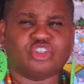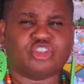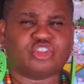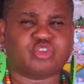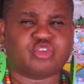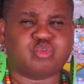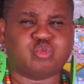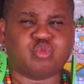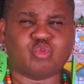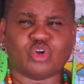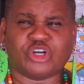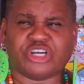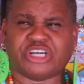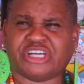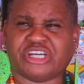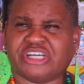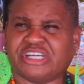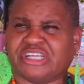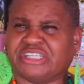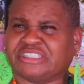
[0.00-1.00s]

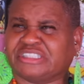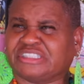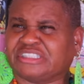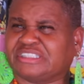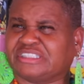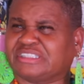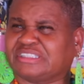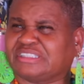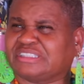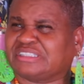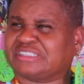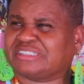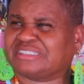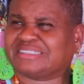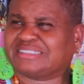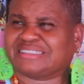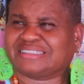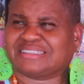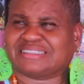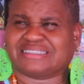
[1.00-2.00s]
20.
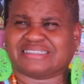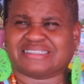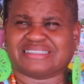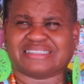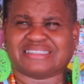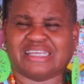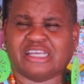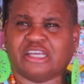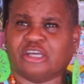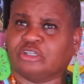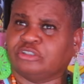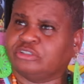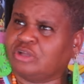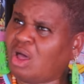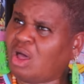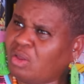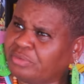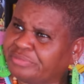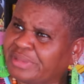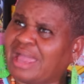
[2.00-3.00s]

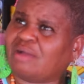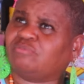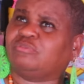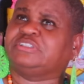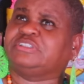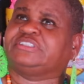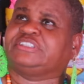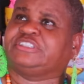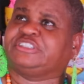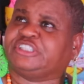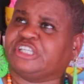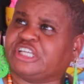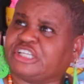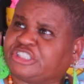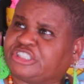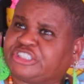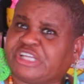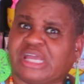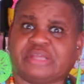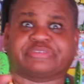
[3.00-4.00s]
No, that was this year.